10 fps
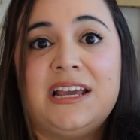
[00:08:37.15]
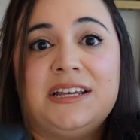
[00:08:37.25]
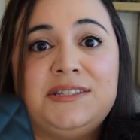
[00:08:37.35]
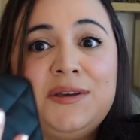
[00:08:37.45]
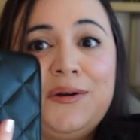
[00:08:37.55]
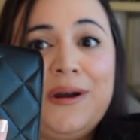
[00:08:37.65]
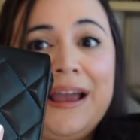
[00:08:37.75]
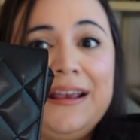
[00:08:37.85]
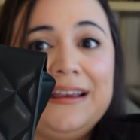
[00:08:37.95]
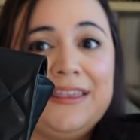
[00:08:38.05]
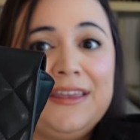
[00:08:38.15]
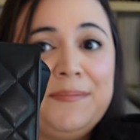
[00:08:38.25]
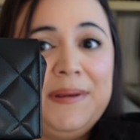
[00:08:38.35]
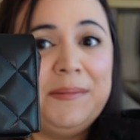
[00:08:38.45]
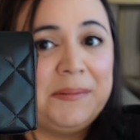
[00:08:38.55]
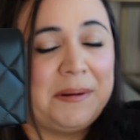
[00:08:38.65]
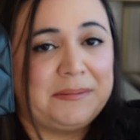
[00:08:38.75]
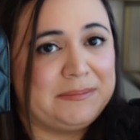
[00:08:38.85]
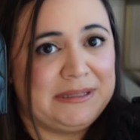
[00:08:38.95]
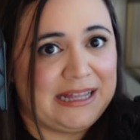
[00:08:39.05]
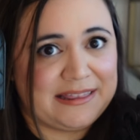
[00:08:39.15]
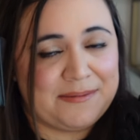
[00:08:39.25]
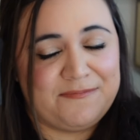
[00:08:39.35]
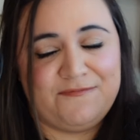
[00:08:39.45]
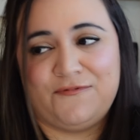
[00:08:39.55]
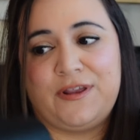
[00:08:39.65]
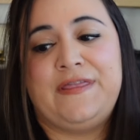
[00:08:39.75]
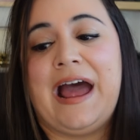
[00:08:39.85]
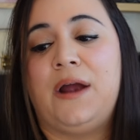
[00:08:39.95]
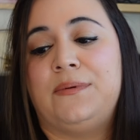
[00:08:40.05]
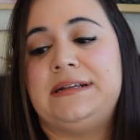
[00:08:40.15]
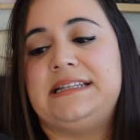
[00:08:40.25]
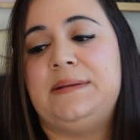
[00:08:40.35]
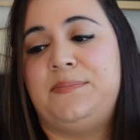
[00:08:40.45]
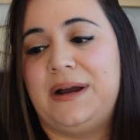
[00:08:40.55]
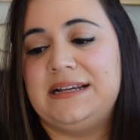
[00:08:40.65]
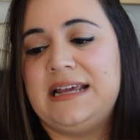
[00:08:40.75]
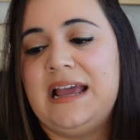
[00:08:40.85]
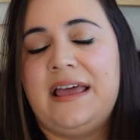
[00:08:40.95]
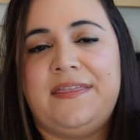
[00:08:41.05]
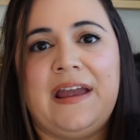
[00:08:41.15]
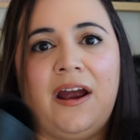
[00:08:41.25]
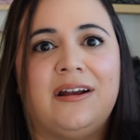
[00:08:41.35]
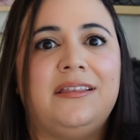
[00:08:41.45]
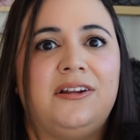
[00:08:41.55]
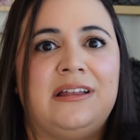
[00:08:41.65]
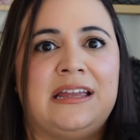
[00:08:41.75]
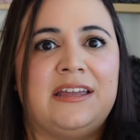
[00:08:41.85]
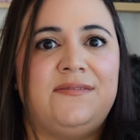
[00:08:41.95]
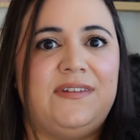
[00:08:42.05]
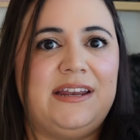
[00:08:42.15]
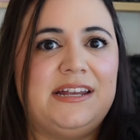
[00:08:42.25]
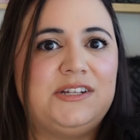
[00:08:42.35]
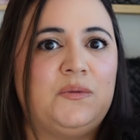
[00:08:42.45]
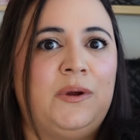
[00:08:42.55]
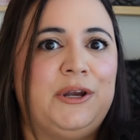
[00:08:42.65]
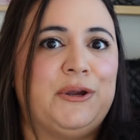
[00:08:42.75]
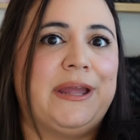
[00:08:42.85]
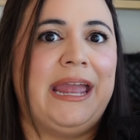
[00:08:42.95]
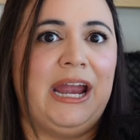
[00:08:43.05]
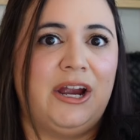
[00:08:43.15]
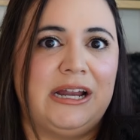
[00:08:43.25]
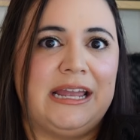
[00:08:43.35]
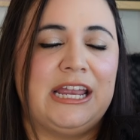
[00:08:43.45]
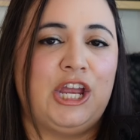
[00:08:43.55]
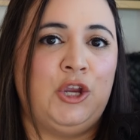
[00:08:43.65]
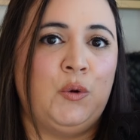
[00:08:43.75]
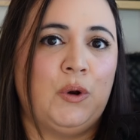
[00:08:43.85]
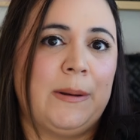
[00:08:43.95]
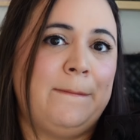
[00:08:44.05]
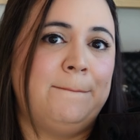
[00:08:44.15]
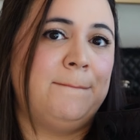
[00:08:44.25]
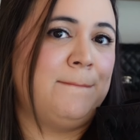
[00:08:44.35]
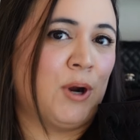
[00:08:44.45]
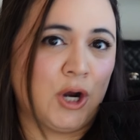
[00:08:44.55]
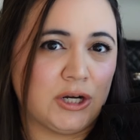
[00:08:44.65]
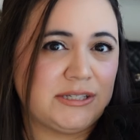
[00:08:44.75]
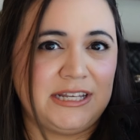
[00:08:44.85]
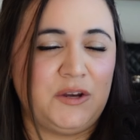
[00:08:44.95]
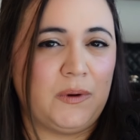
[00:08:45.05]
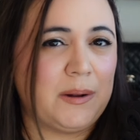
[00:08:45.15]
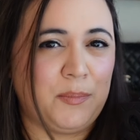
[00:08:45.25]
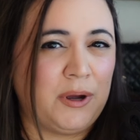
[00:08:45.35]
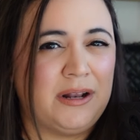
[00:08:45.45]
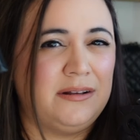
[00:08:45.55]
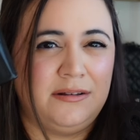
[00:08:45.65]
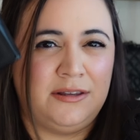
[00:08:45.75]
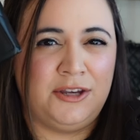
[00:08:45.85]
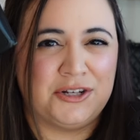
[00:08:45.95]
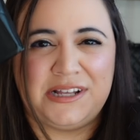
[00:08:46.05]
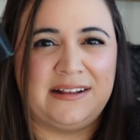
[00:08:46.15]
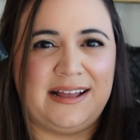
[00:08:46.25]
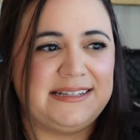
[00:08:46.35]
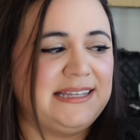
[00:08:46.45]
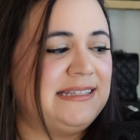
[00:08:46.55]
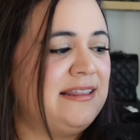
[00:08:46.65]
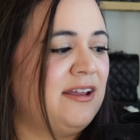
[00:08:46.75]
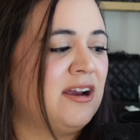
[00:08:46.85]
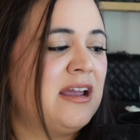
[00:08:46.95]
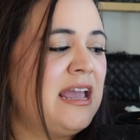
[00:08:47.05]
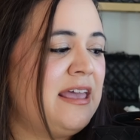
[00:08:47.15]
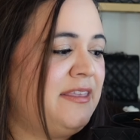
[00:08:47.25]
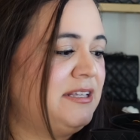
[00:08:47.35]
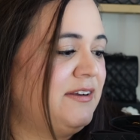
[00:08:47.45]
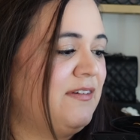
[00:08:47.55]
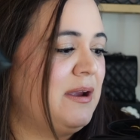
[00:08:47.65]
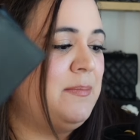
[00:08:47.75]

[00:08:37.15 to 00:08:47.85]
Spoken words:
So I think people probably like them for that reason, but they are a little inconvenient when you're carrying your purse and you want to put your sunglasses in there. These are very